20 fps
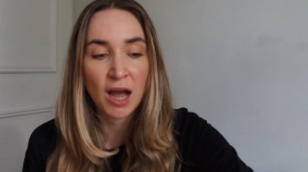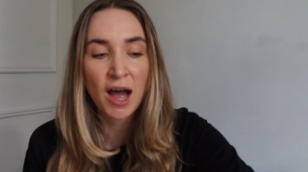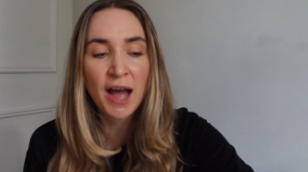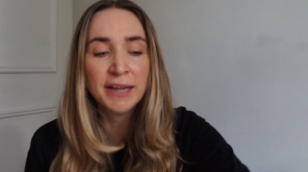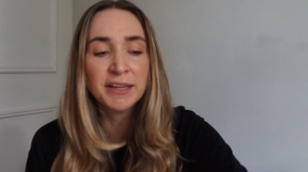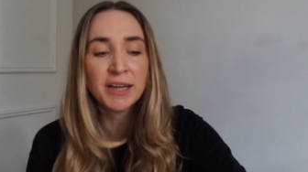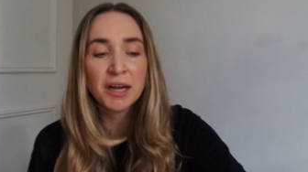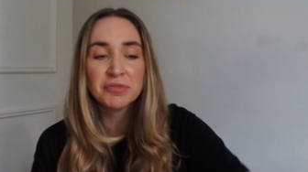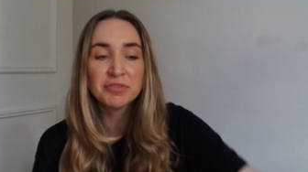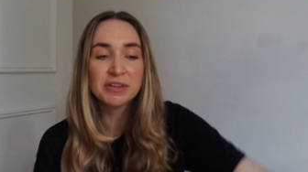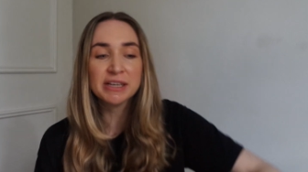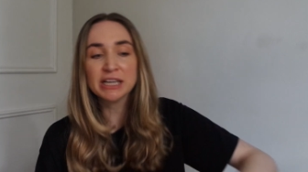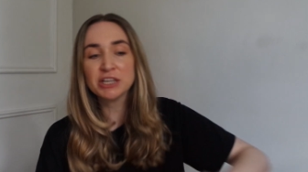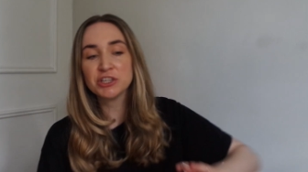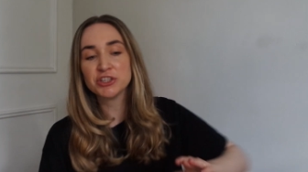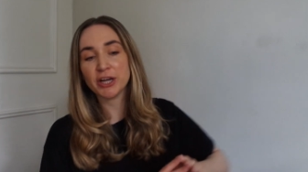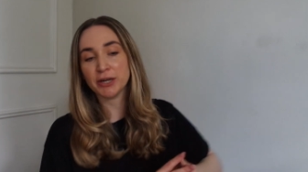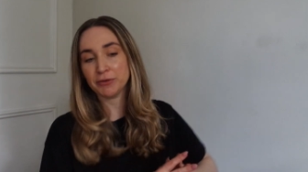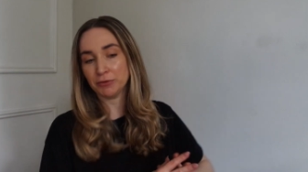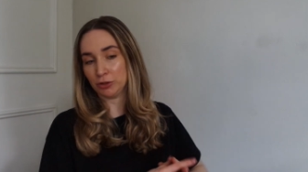I think
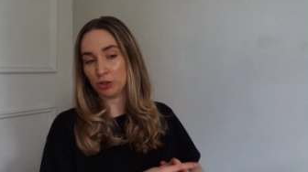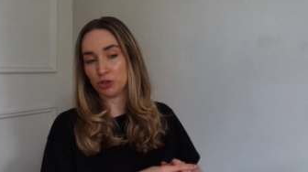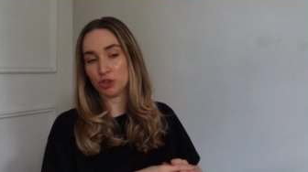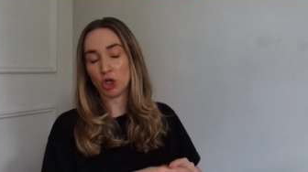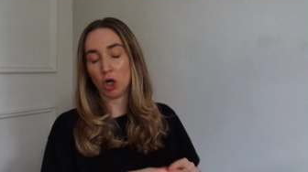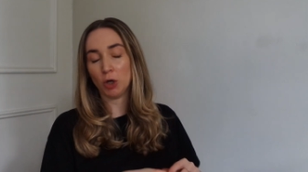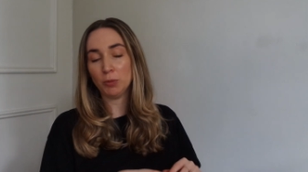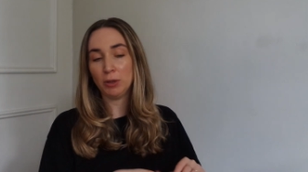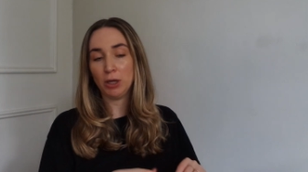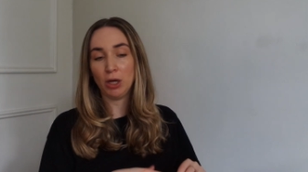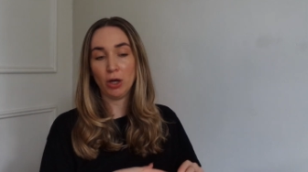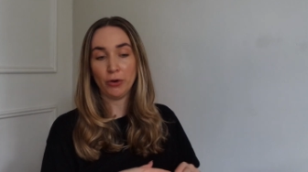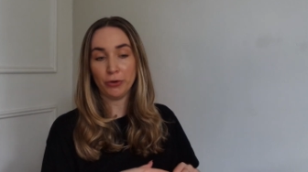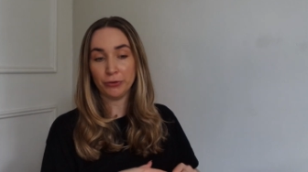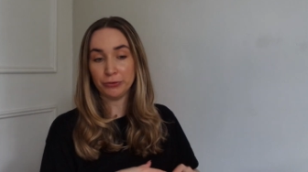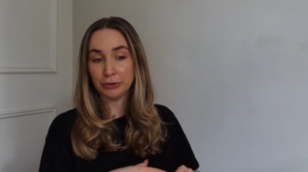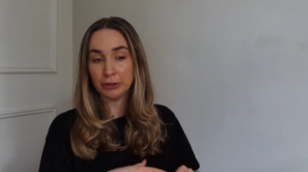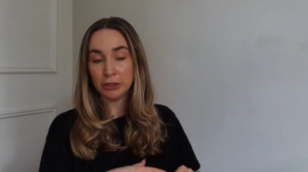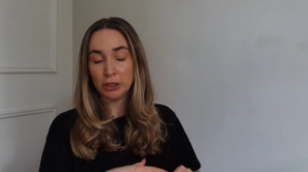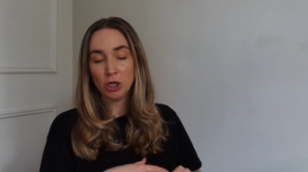in general the Jo
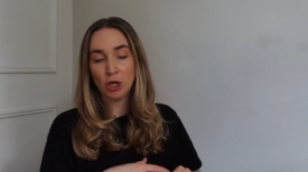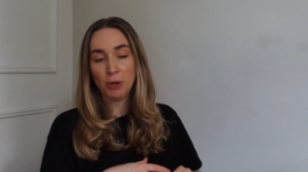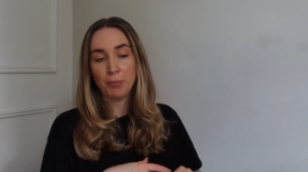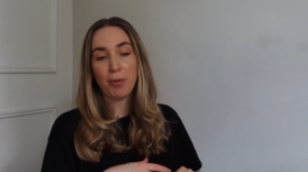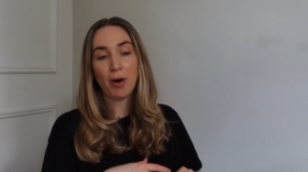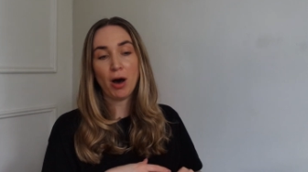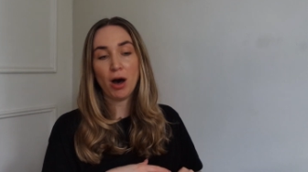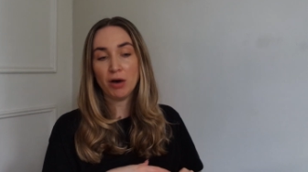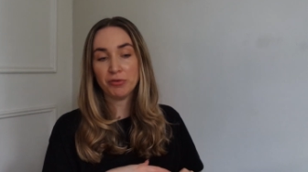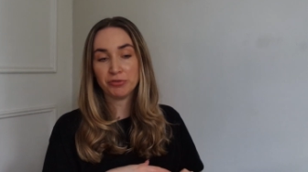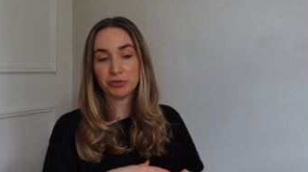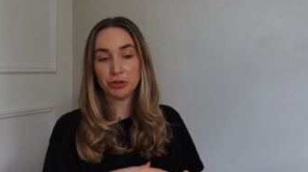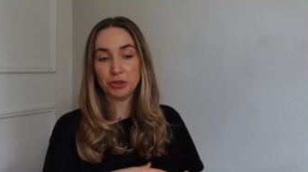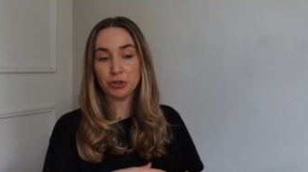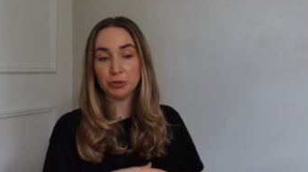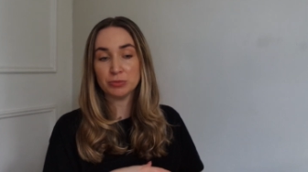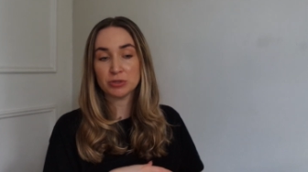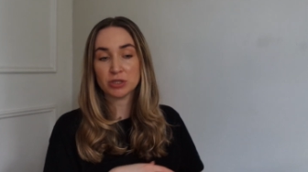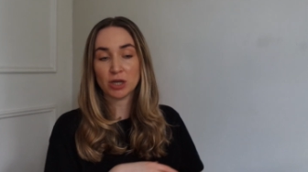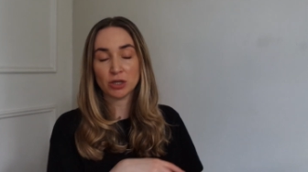Malone
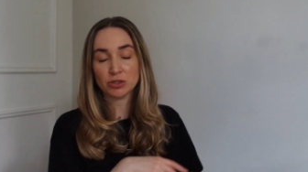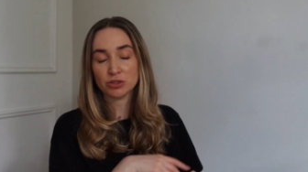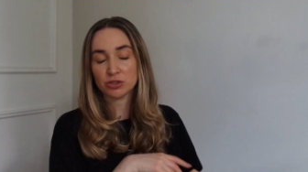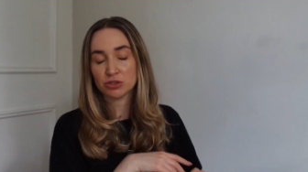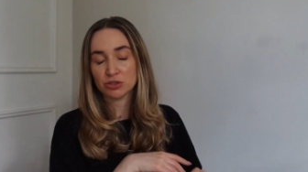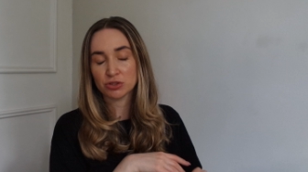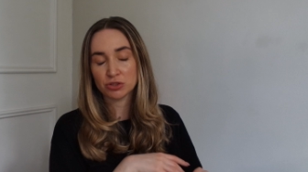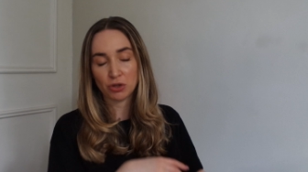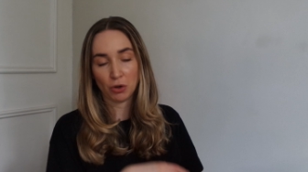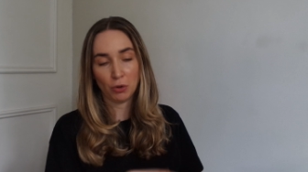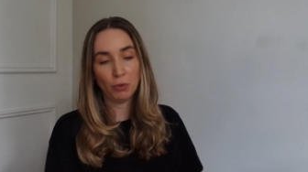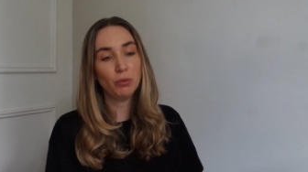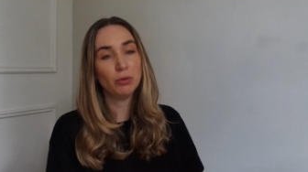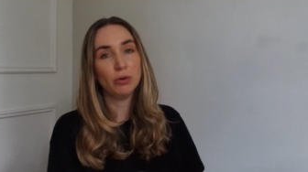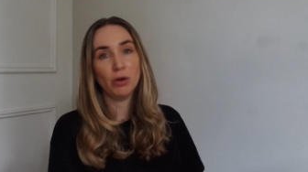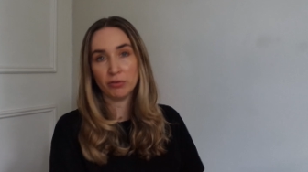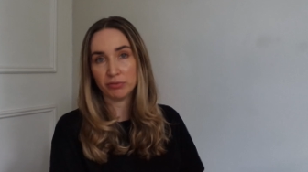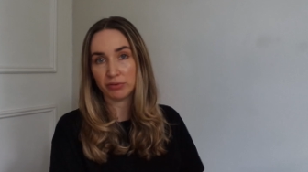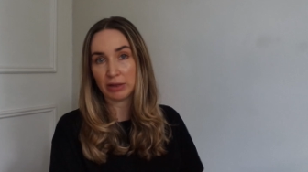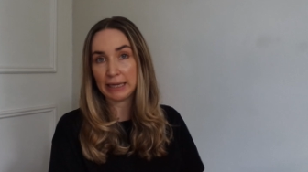perfumes are so
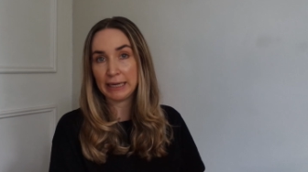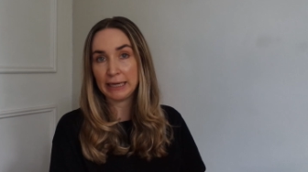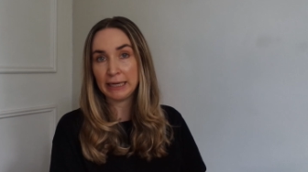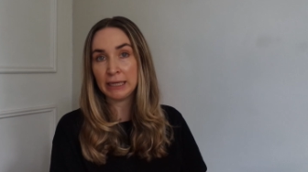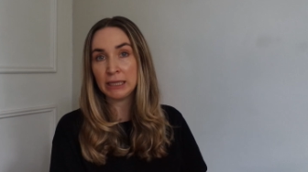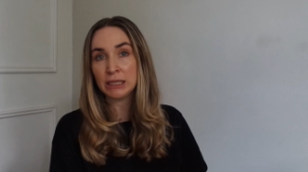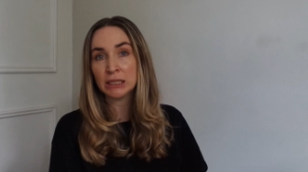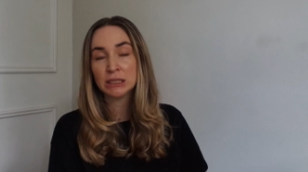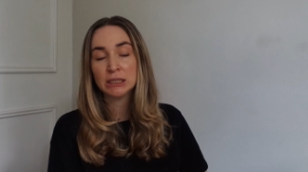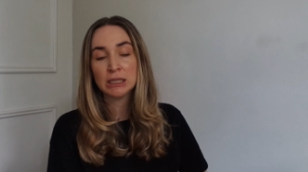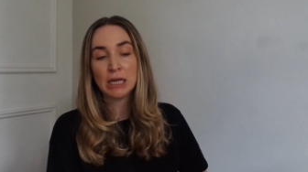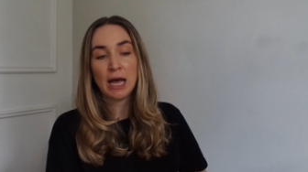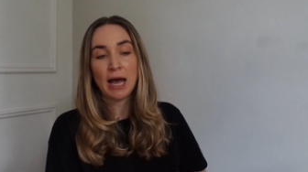lovely,